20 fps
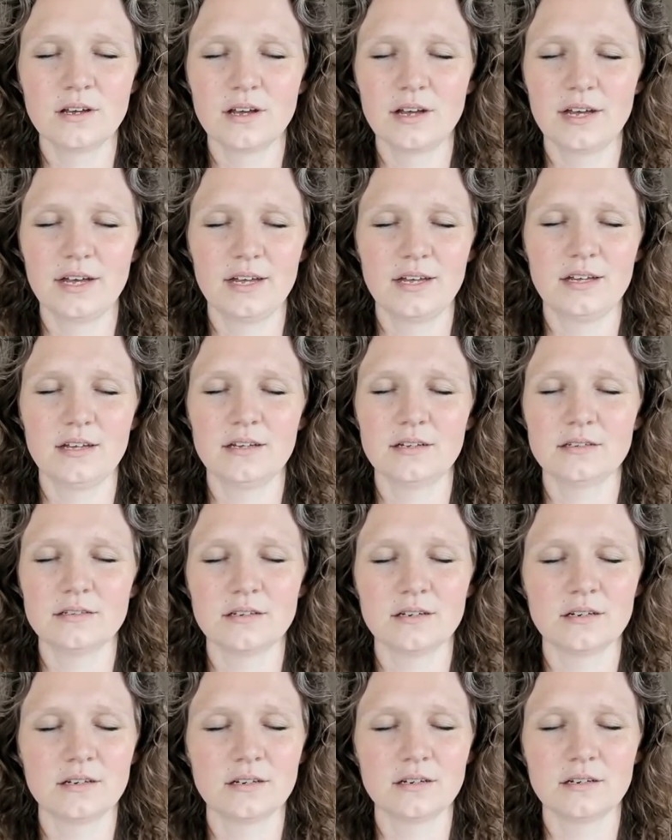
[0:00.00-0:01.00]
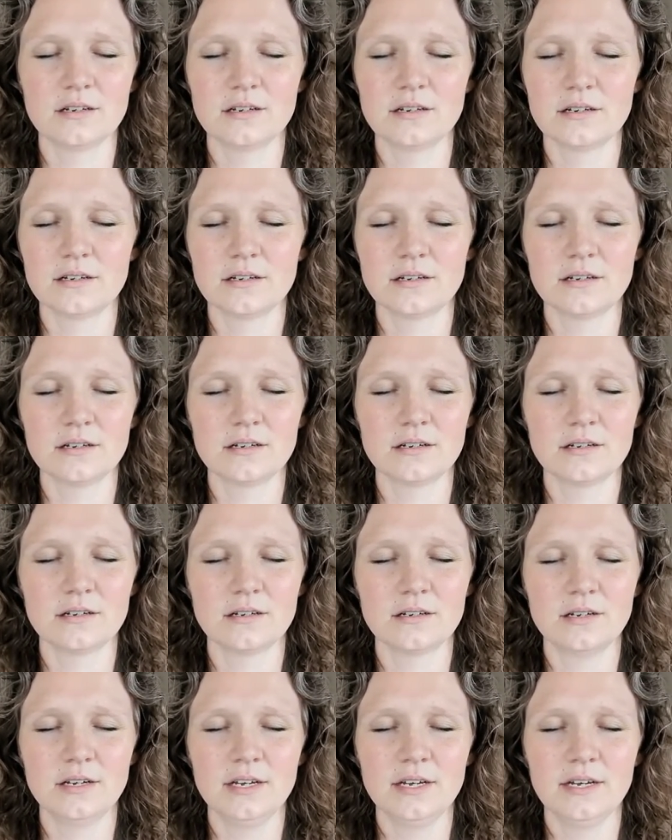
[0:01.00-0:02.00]
And
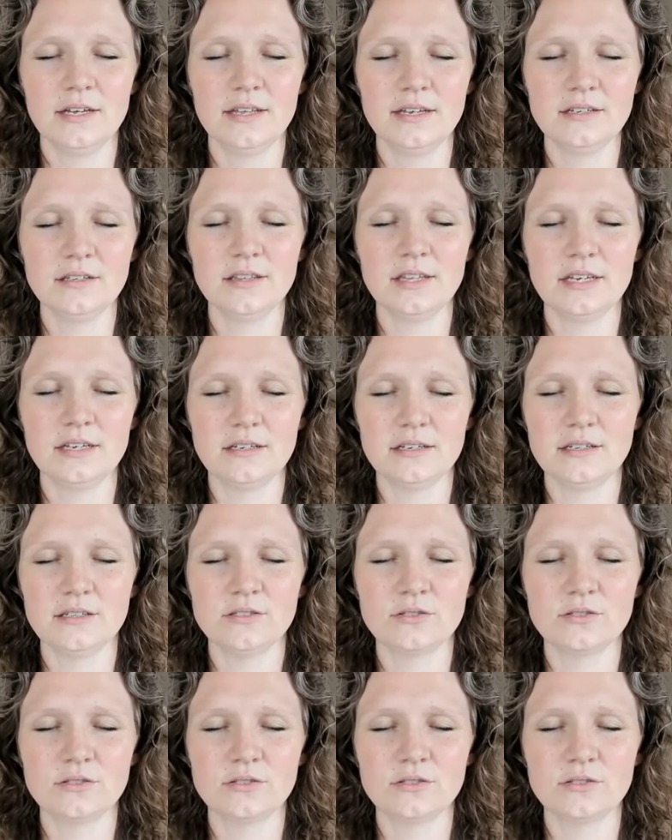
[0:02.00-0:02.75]
he